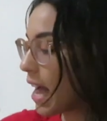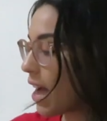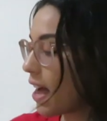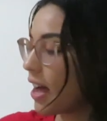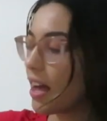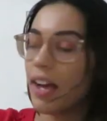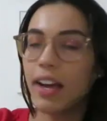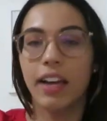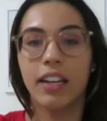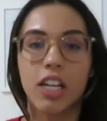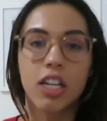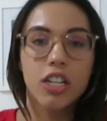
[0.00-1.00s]

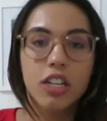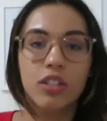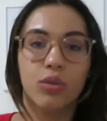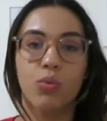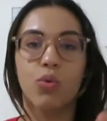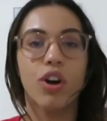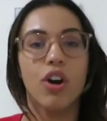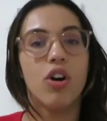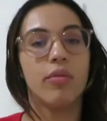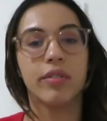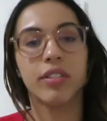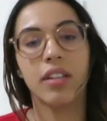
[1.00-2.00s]
guys, we're
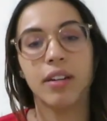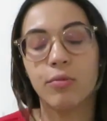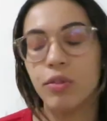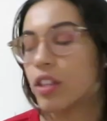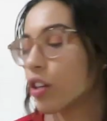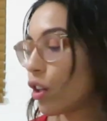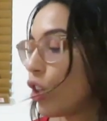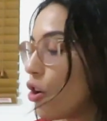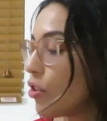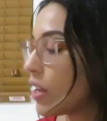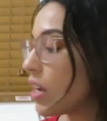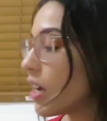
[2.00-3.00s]
almost done with the
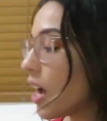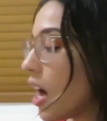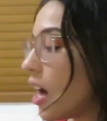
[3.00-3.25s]
clothing.